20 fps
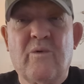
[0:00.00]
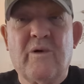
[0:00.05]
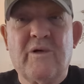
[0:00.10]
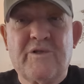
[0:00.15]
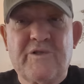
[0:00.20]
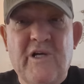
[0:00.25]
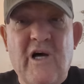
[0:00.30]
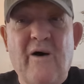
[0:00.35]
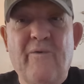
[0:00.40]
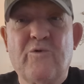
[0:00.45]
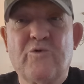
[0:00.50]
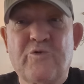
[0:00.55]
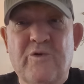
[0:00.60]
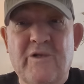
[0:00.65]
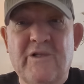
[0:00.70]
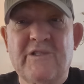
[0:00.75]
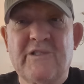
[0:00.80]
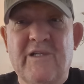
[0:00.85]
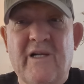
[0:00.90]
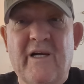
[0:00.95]
his tail
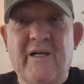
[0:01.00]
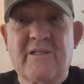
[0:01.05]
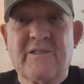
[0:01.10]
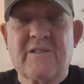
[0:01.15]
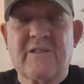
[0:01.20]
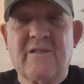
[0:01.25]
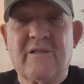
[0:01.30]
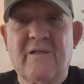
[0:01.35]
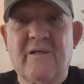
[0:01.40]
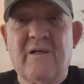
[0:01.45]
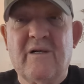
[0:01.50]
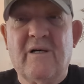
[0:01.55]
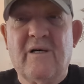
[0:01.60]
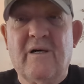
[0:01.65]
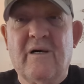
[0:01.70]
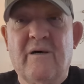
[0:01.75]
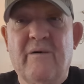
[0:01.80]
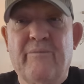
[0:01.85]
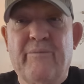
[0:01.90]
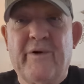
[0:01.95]
between his legs,
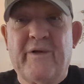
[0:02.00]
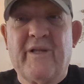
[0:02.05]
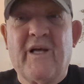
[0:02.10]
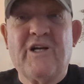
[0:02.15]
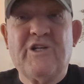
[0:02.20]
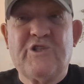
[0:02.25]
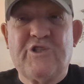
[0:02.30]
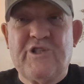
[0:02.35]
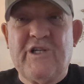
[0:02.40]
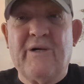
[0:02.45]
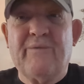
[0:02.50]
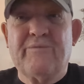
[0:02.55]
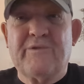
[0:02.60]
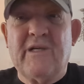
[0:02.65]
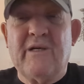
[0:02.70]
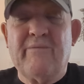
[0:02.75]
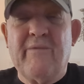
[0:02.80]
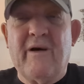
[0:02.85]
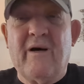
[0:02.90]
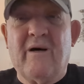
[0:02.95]
but they shipped
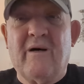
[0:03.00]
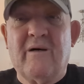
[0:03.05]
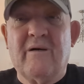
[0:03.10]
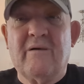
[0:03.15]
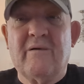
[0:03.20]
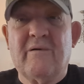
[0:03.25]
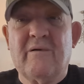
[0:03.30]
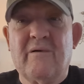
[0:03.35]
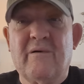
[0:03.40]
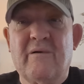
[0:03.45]
him out.